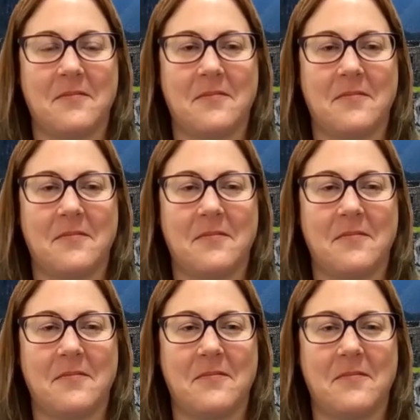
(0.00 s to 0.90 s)

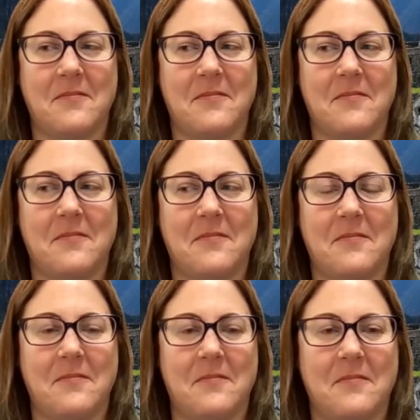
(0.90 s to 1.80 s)

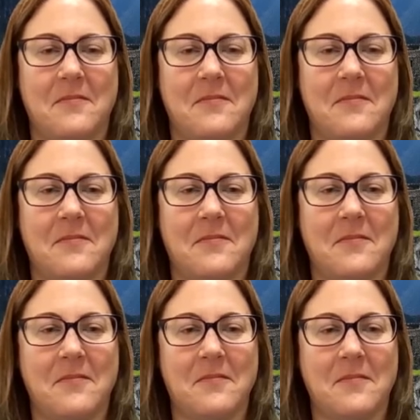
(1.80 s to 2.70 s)

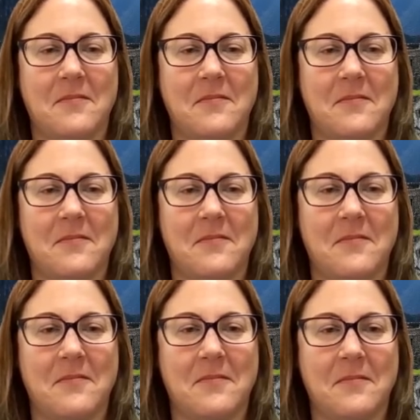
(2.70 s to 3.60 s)

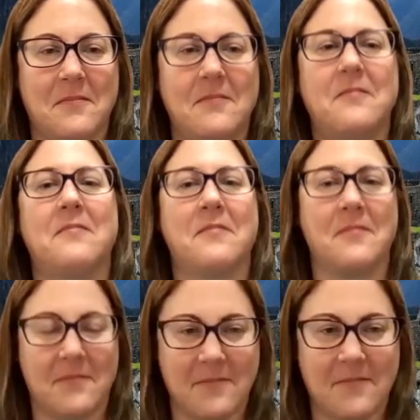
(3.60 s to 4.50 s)

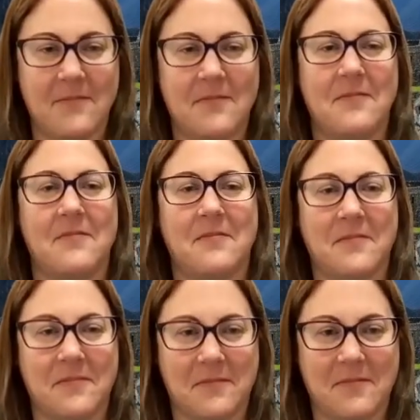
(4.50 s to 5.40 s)

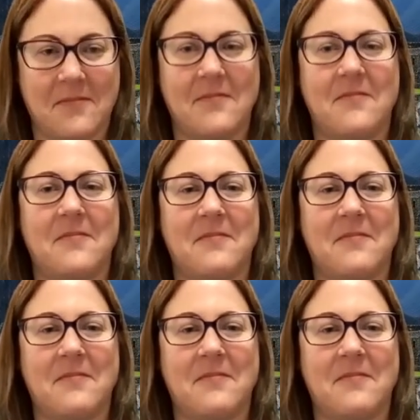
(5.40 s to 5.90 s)
This person isn't speaking.